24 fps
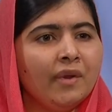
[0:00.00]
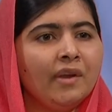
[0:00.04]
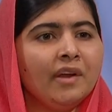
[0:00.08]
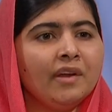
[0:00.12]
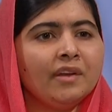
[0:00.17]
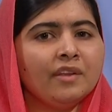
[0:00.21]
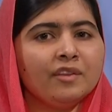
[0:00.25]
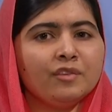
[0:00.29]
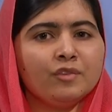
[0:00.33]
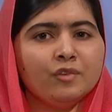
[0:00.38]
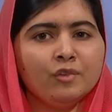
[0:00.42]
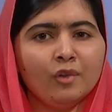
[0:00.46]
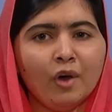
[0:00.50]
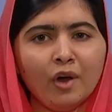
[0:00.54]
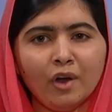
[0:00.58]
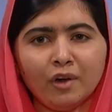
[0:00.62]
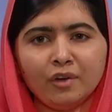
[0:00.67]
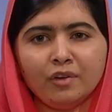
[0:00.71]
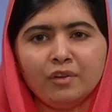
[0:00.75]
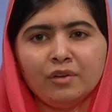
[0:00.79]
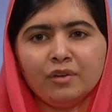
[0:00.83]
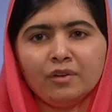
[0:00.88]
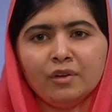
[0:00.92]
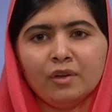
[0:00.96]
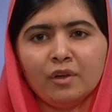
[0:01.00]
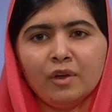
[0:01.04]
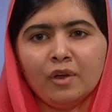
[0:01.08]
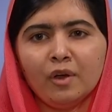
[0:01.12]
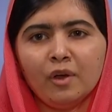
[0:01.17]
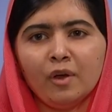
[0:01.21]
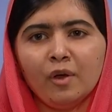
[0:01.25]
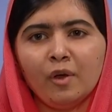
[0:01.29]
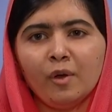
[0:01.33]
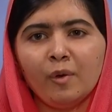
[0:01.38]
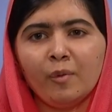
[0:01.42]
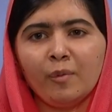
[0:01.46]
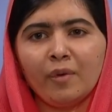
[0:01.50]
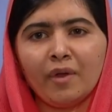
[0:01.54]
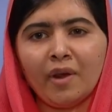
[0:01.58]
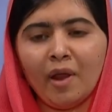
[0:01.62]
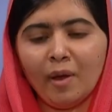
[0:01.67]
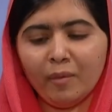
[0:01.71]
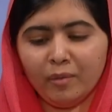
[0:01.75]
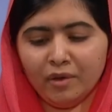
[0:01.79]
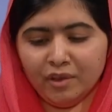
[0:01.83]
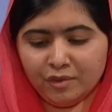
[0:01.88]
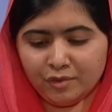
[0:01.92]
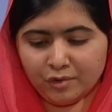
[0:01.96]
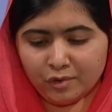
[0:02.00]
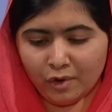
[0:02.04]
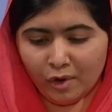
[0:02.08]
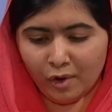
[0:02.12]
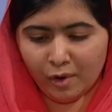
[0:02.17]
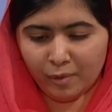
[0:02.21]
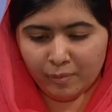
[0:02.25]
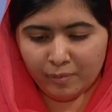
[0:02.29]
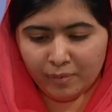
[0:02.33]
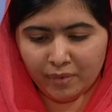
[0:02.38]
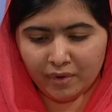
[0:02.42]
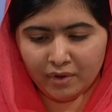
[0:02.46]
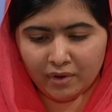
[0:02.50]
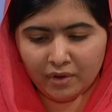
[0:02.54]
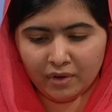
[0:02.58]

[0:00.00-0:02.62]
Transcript: but it is not where I will stop.